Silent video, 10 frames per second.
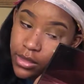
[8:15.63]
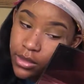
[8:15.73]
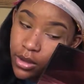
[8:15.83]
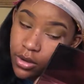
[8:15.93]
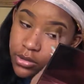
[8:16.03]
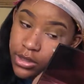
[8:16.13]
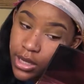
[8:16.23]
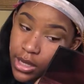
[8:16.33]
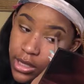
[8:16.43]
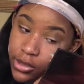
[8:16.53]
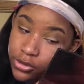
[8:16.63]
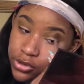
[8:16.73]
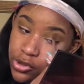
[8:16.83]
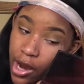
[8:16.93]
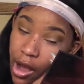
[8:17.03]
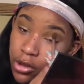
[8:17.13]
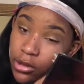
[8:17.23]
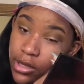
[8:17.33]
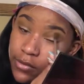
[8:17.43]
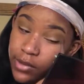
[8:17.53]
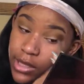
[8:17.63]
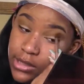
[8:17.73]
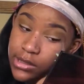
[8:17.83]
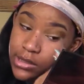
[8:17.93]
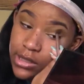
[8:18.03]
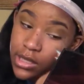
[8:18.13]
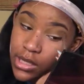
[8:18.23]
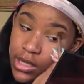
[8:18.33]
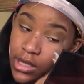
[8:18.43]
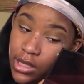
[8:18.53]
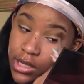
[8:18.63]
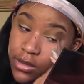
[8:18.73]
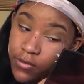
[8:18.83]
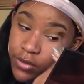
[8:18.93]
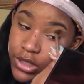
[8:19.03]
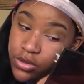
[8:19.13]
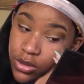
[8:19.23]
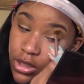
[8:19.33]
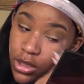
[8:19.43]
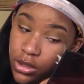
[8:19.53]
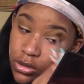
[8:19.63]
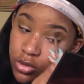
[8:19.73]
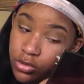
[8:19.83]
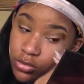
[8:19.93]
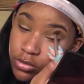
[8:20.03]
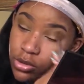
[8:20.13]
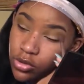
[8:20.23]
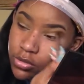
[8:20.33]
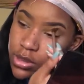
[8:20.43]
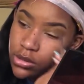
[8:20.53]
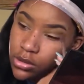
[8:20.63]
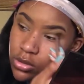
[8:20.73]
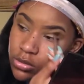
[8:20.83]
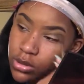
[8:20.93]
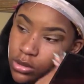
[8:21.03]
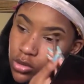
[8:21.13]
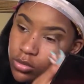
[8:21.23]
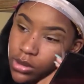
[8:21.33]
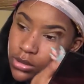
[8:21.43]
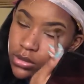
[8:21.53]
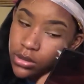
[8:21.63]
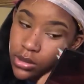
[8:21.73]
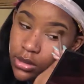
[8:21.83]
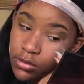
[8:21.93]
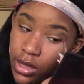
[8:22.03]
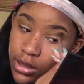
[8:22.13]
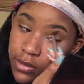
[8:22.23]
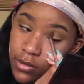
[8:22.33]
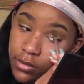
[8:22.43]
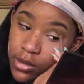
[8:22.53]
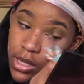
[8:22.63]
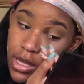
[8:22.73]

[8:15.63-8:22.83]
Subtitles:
the OJ trial on Netflix featuring Cuba, him. I love him.